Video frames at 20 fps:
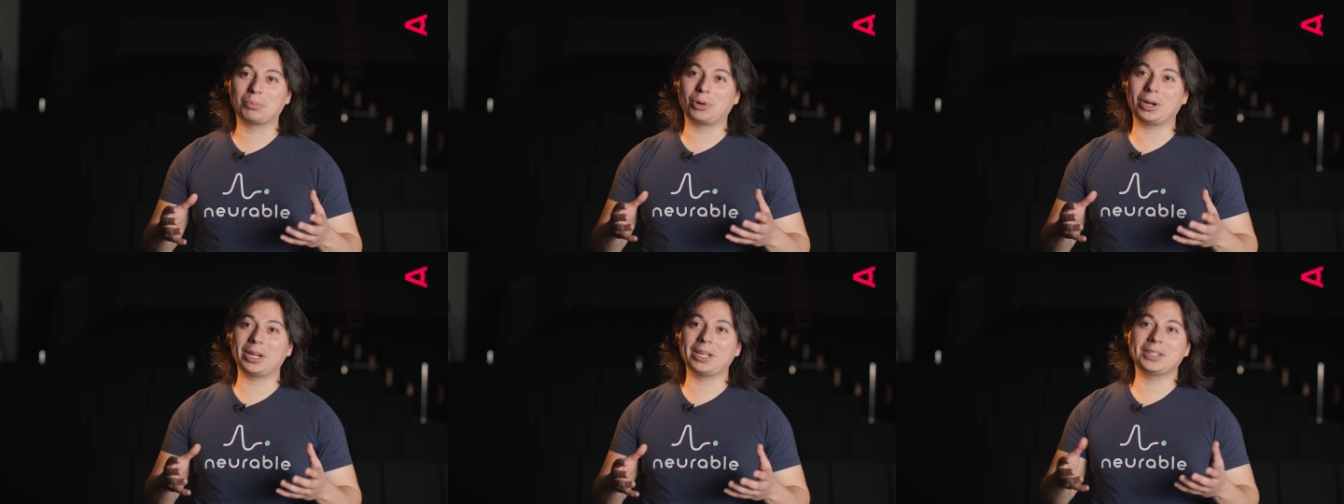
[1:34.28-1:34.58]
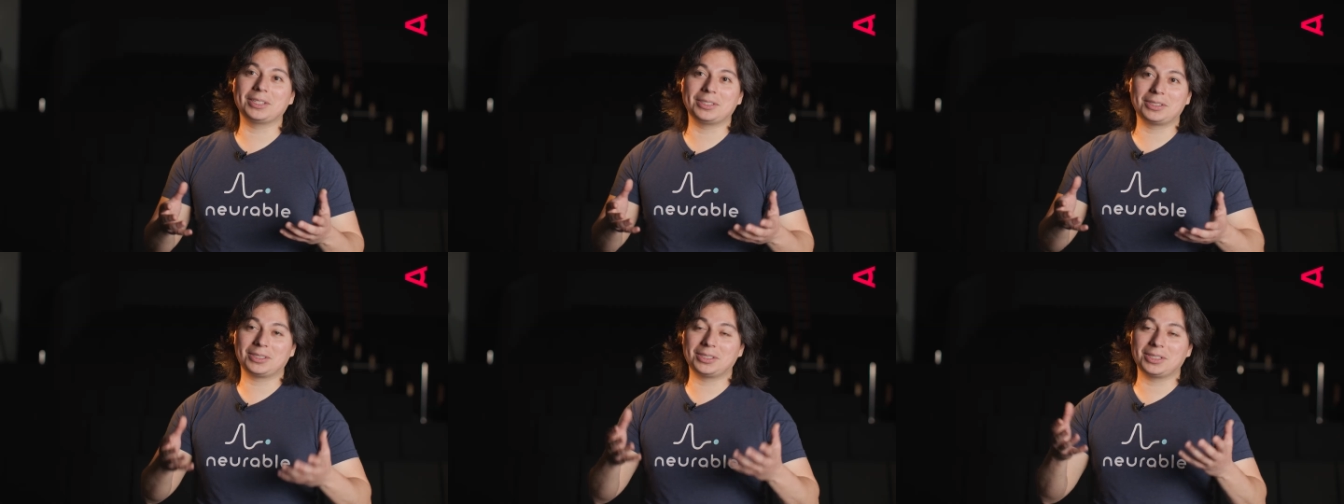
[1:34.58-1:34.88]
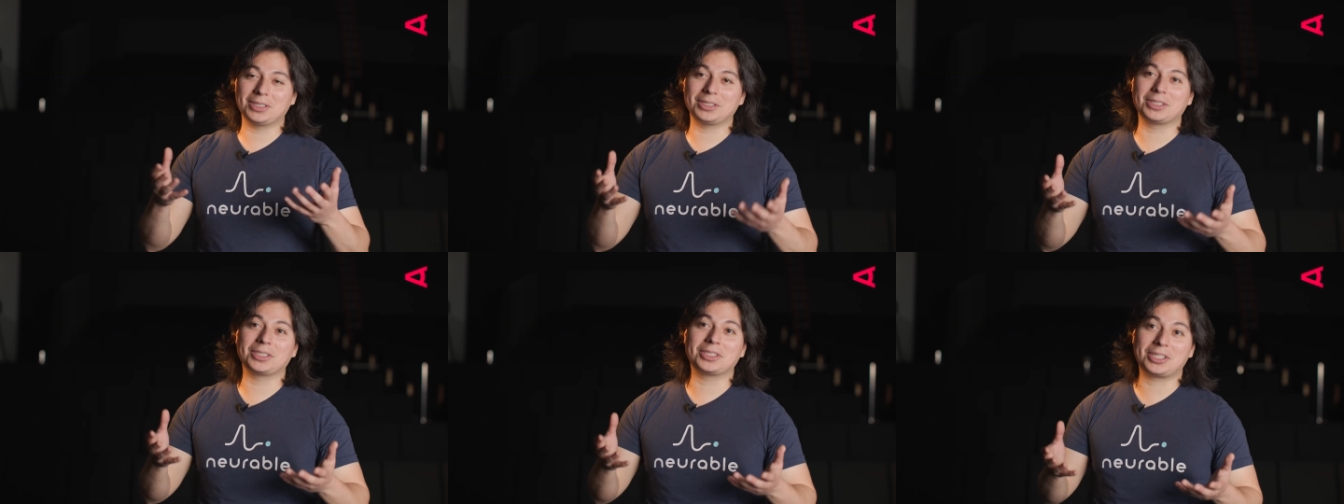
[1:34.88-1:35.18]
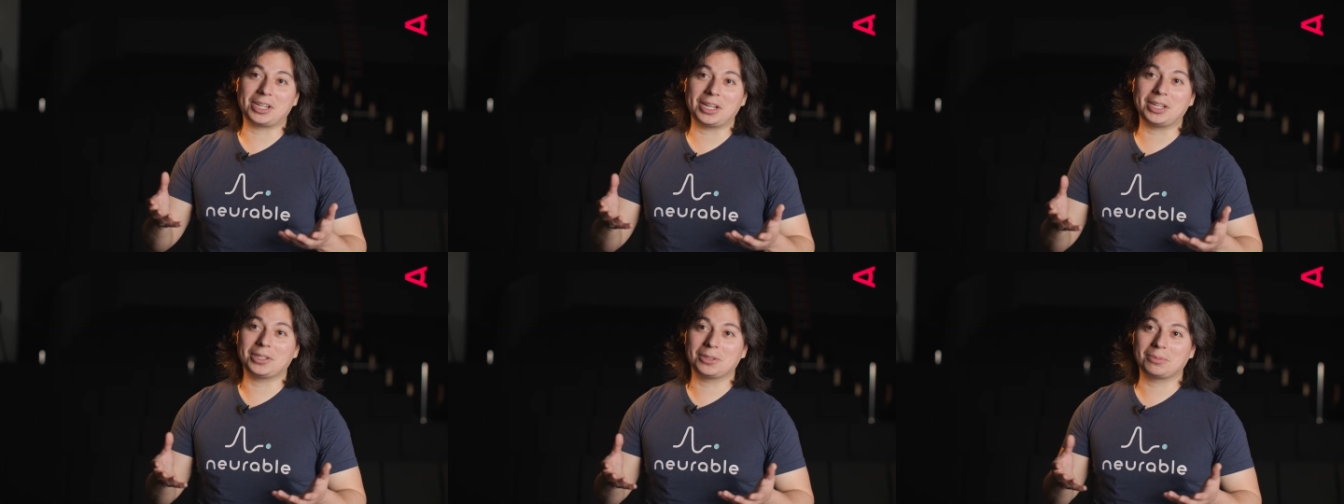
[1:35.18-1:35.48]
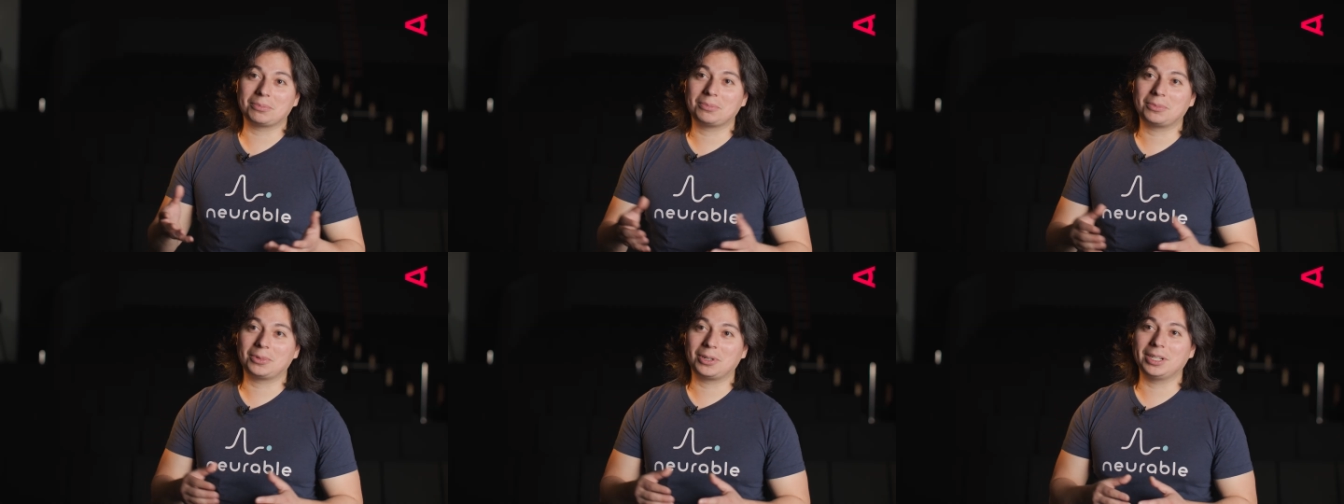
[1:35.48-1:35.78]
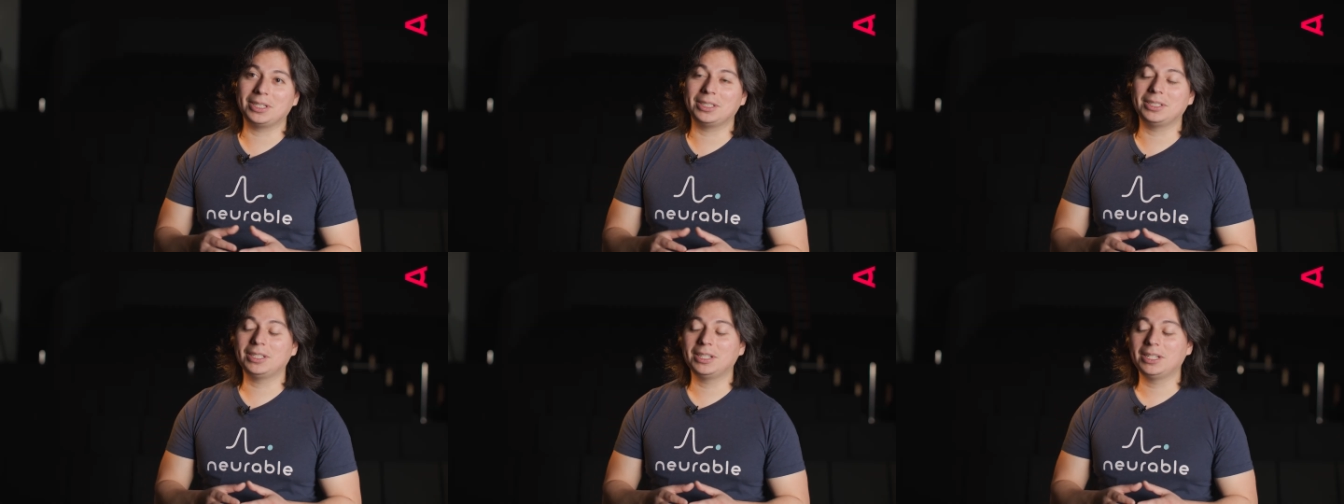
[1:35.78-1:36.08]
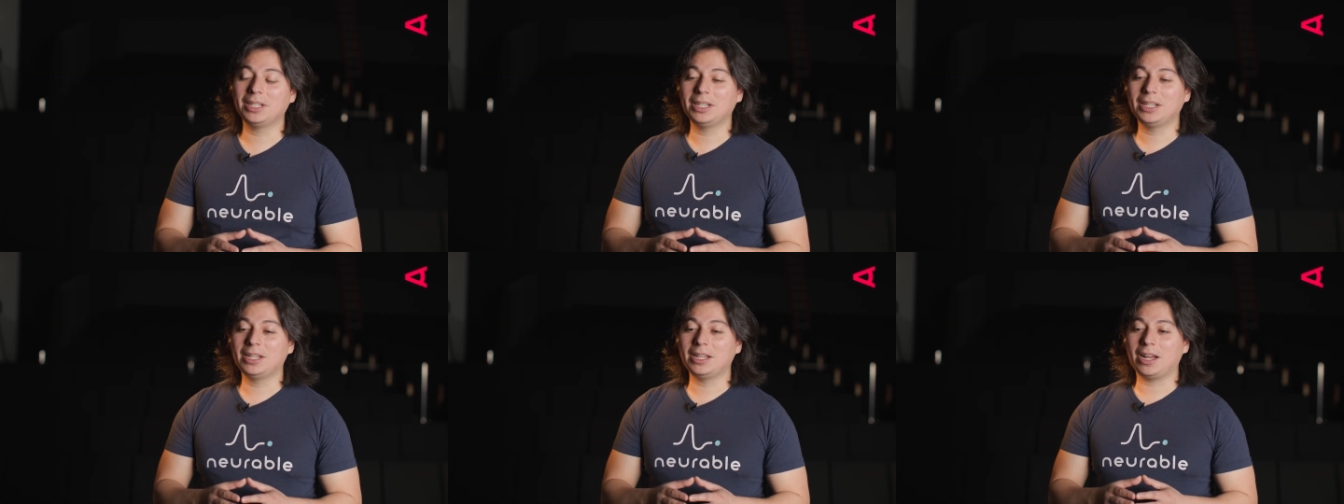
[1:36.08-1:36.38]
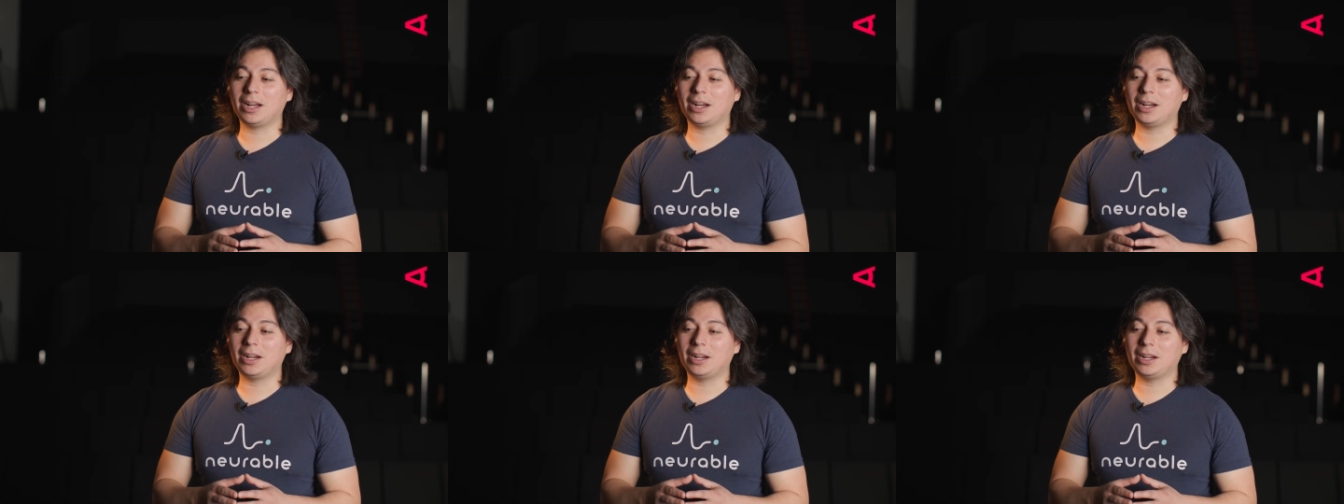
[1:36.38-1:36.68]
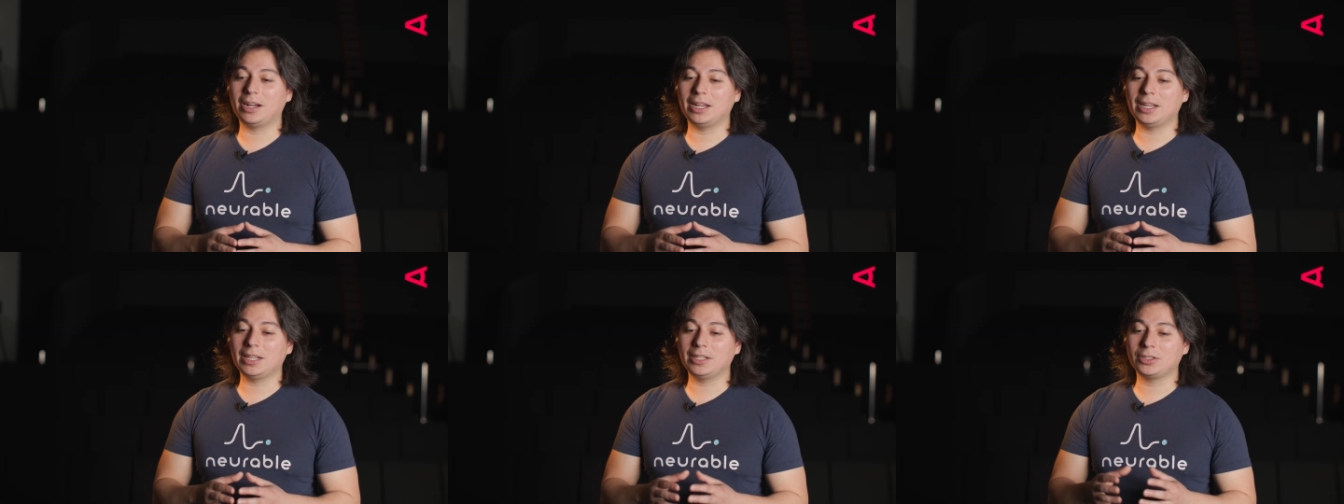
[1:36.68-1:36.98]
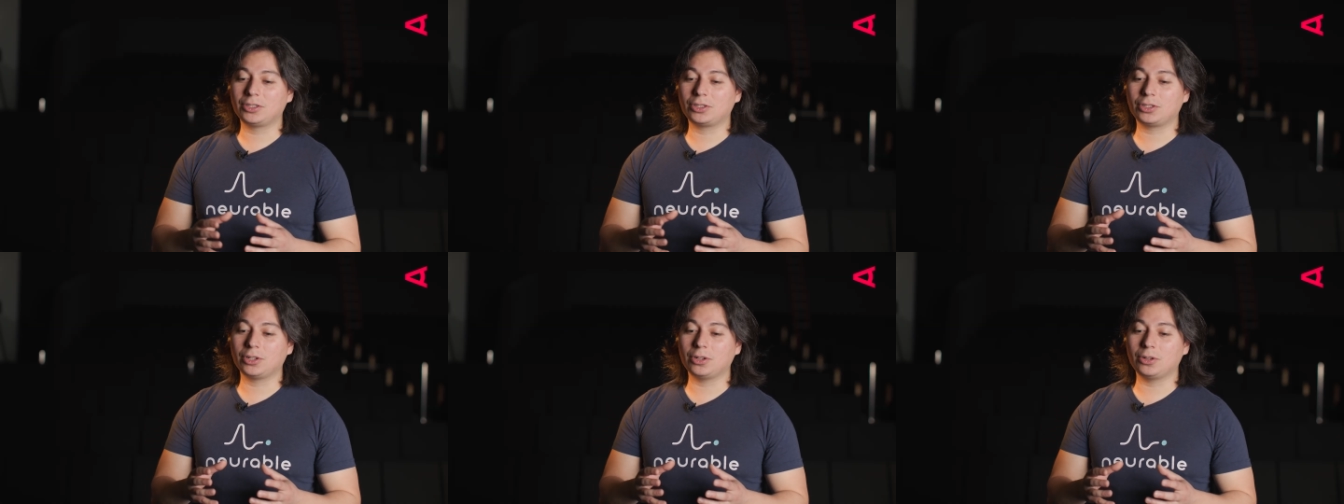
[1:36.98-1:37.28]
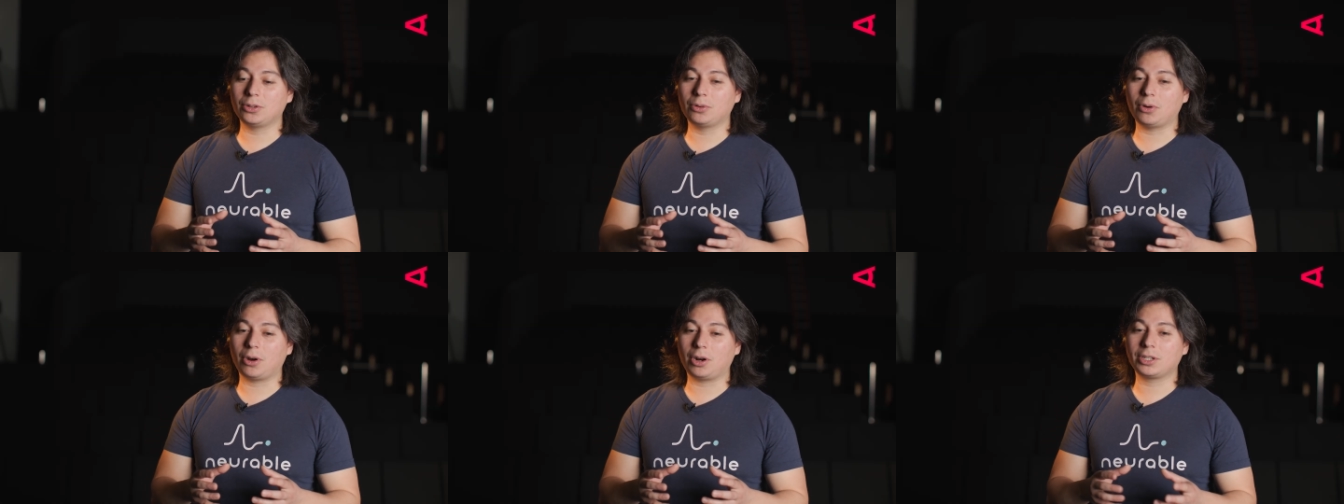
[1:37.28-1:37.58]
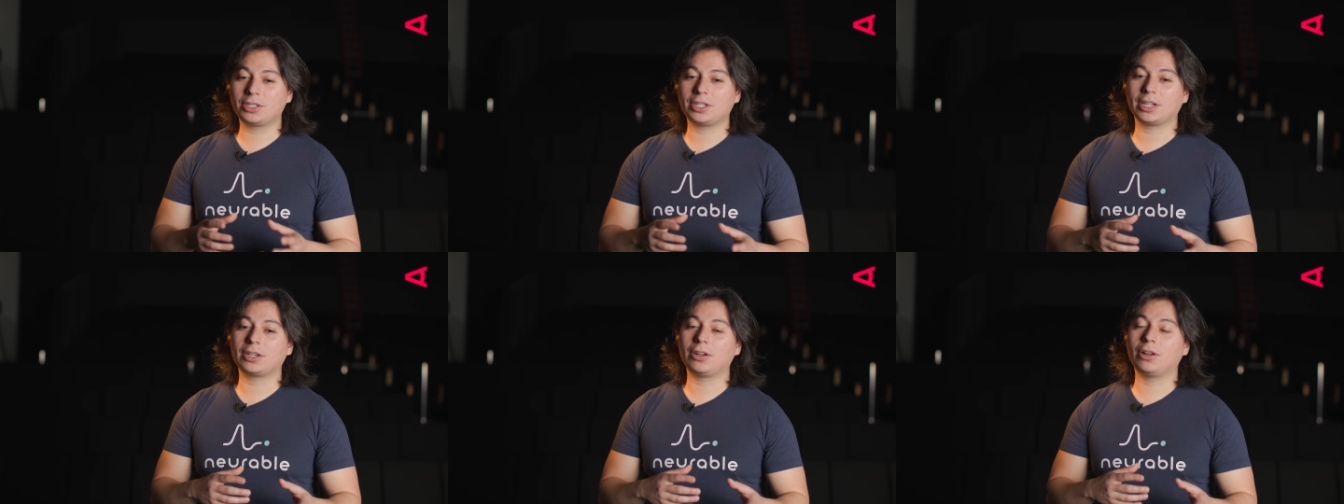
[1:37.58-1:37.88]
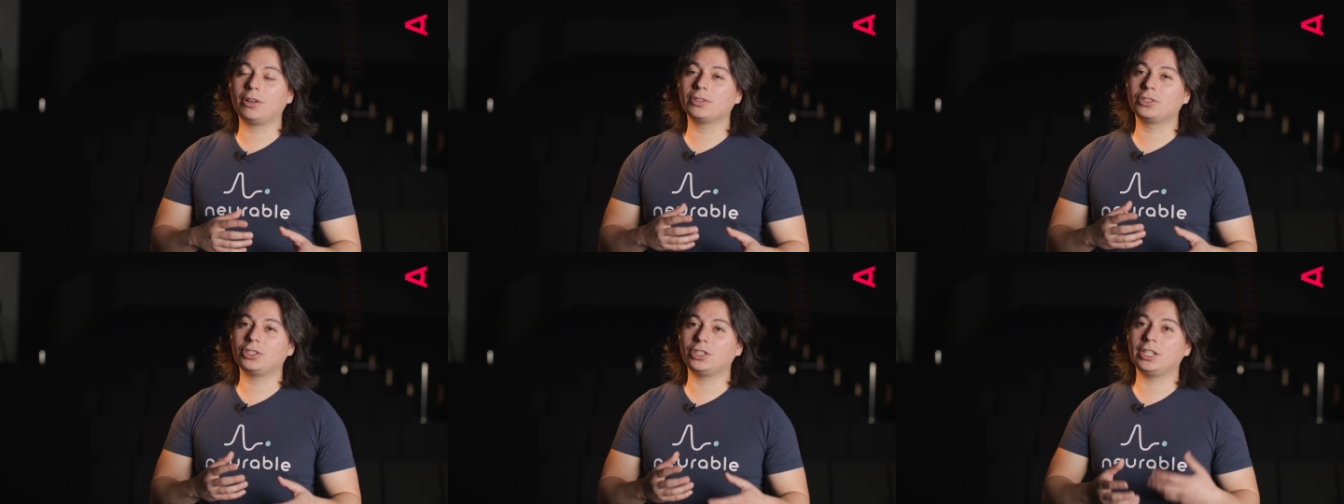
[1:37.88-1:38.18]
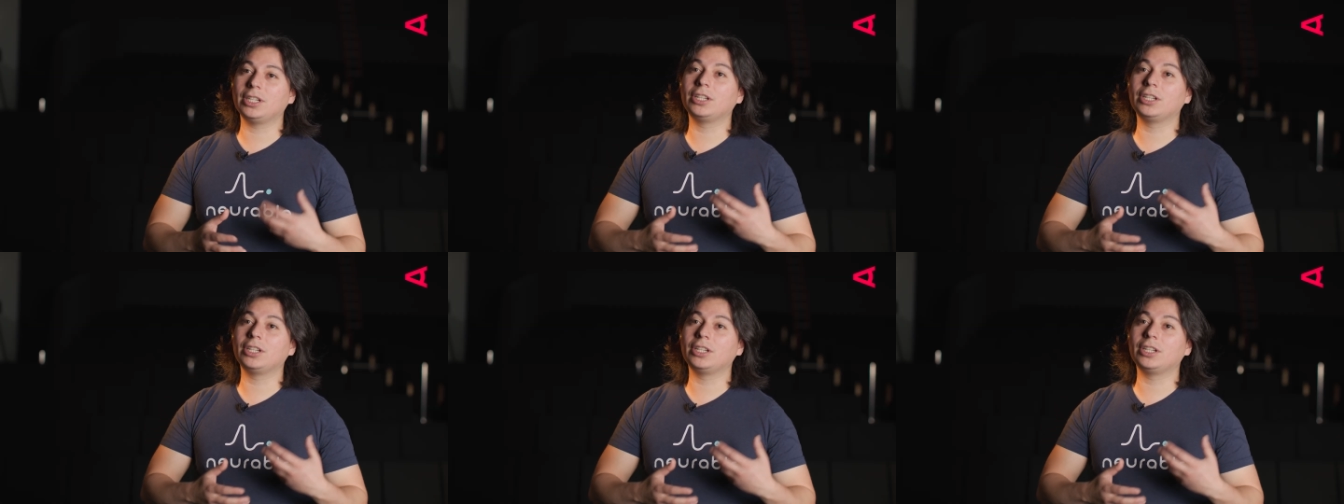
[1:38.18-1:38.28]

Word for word: brain is, is a stadium, right? Uh, and so our technology